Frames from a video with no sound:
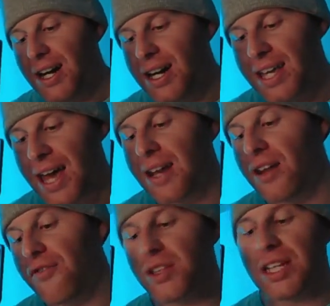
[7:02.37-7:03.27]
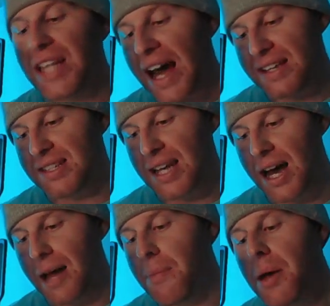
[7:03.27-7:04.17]
Again, for the last
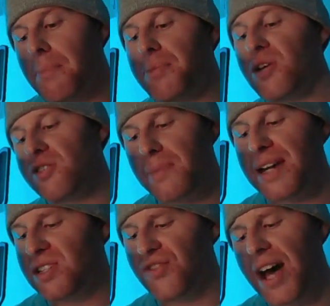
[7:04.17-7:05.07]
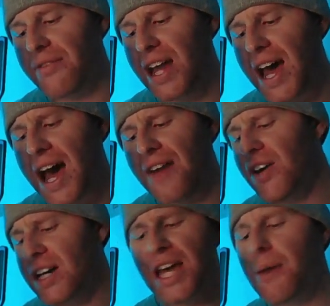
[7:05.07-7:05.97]
time, Bills minus five and a half,
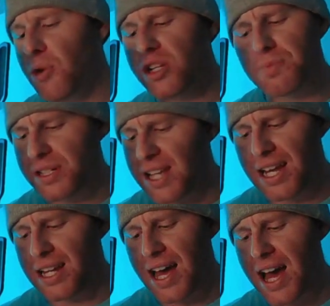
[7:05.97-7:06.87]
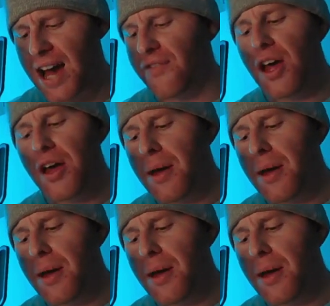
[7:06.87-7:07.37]
Cowboys plus eight and a half,